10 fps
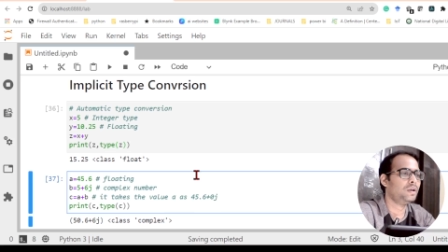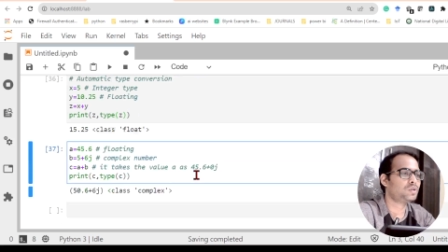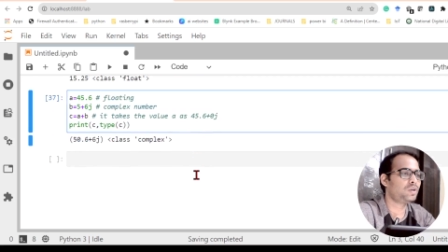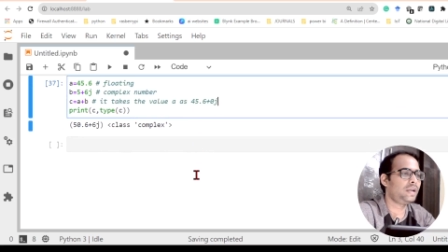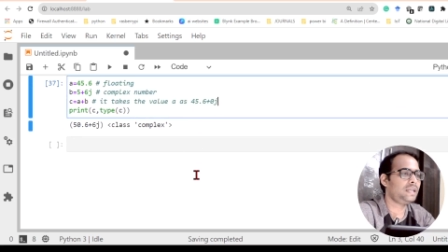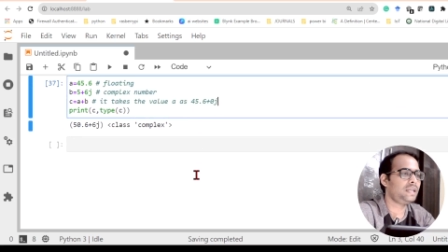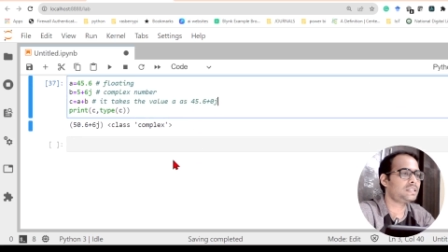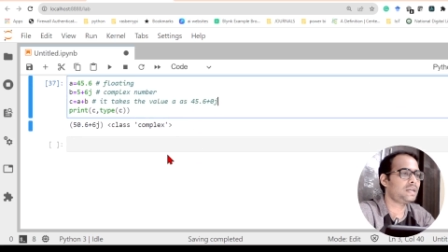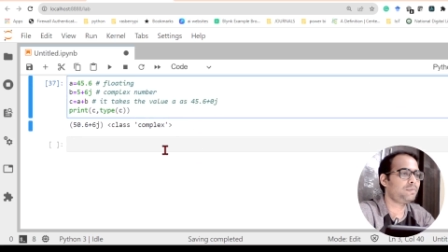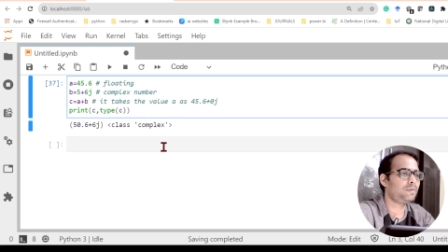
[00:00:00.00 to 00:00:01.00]
So next
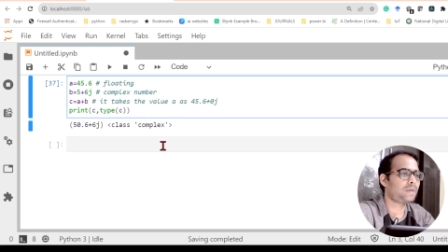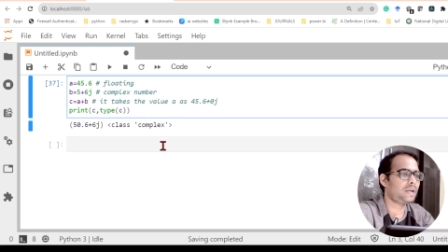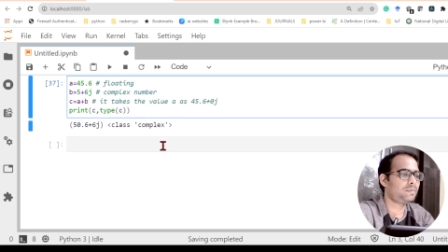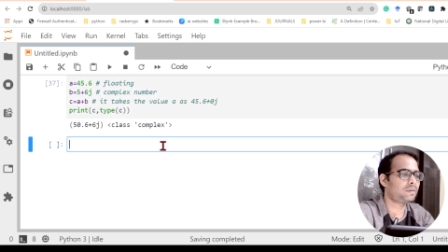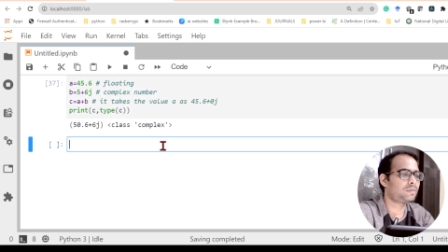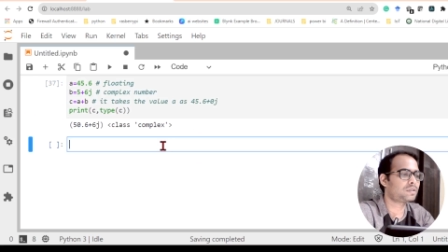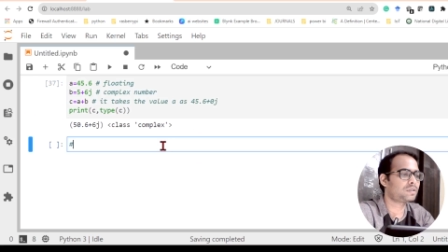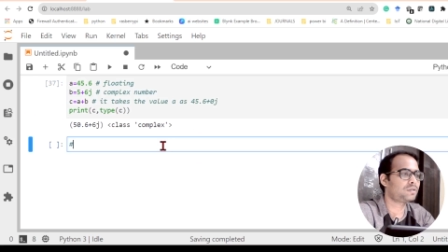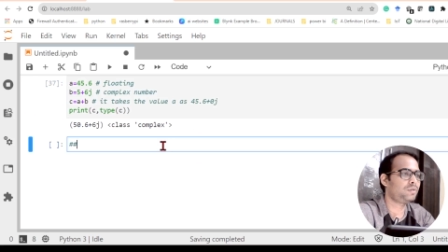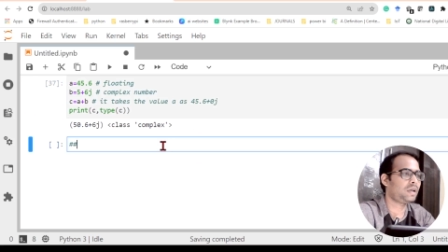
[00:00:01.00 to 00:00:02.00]
type of type
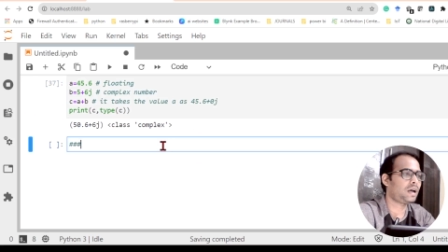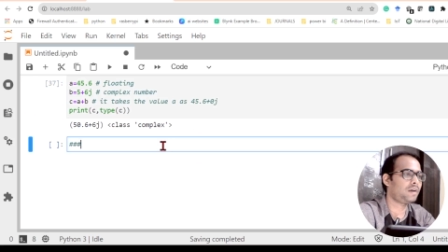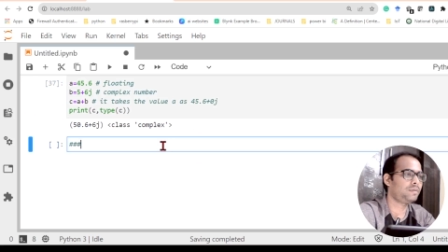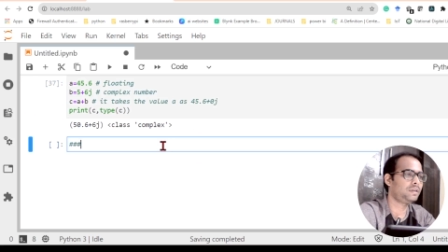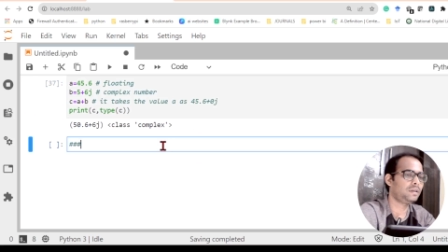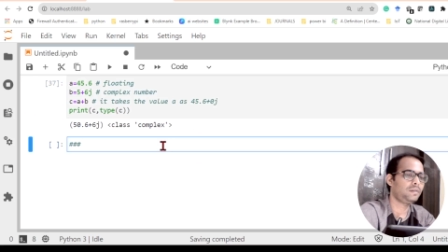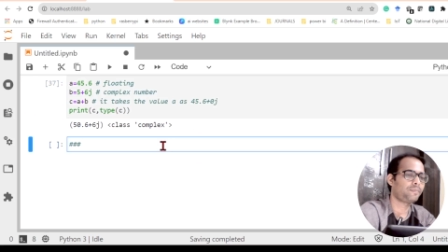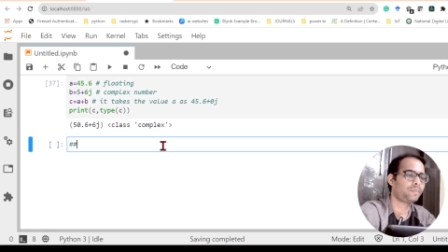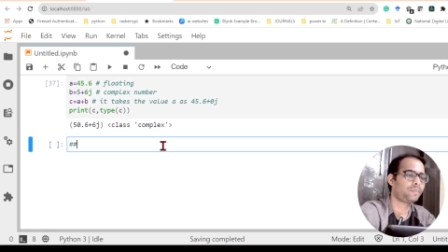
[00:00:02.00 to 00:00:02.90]
conversion we have here.